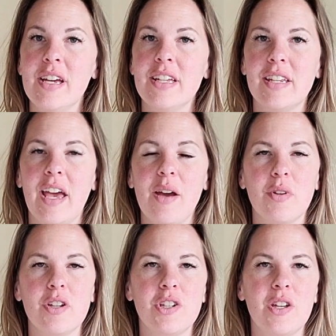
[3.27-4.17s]
Today I
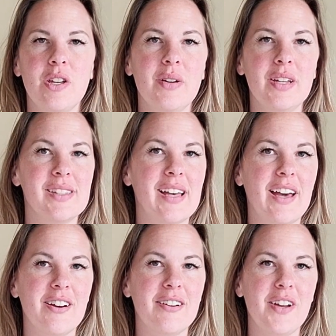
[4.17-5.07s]
want to show you inside
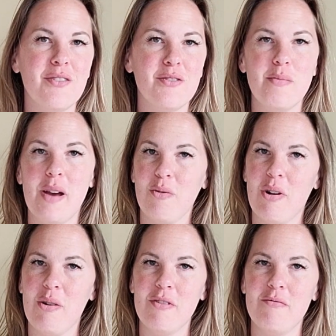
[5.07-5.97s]
our event room and
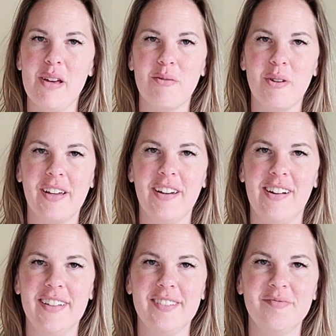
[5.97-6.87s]
what we've been working
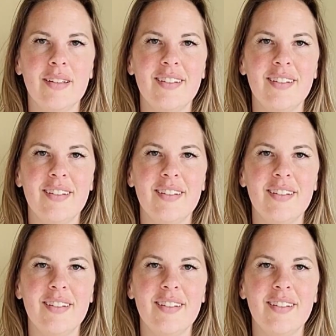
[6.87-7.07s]
on.